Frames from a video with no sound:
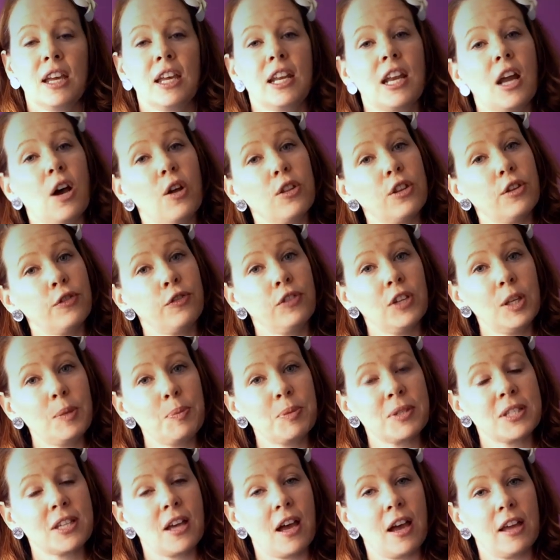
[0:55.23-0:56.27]
Now on the
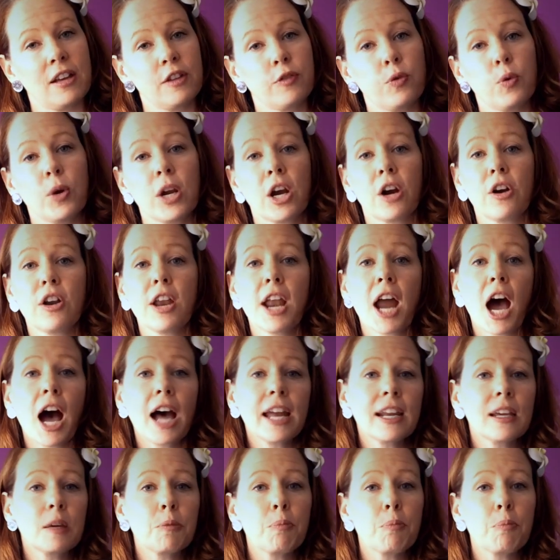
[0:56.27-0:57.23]
flip side, if we are not